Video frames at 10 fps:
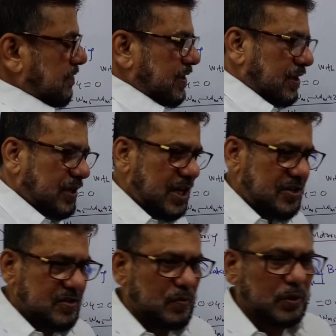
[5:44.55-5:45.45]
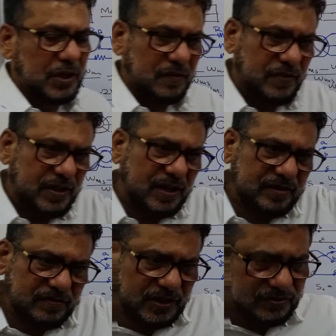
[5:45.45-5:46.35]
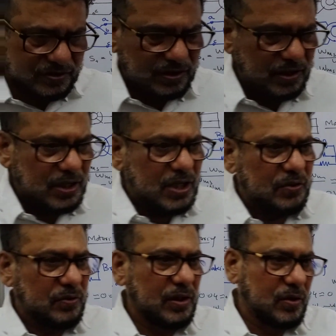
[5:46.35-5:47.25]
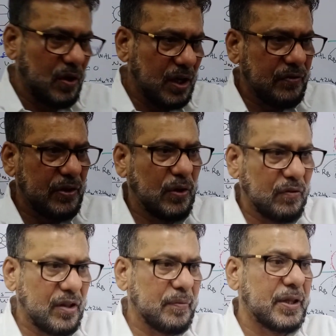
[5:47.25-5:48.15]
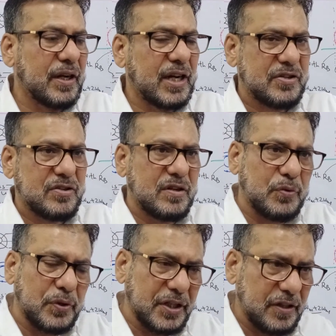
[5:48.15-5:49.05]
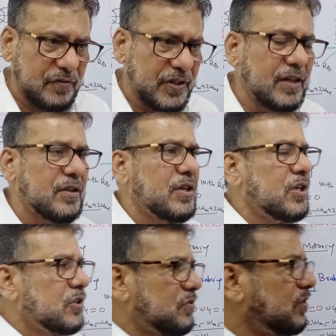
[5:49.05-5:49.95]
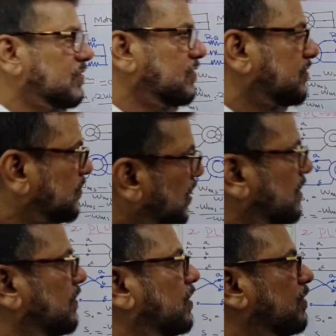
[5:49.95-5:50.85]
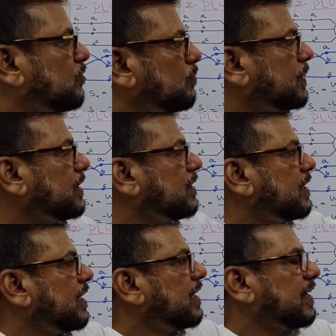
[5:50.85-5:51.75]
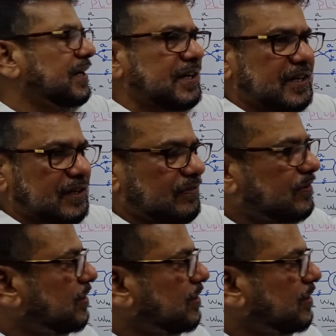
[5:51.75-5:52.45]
The direction of rotating field has reversed. So the torque will always be the direction of rotating field. So this torque will also be negative.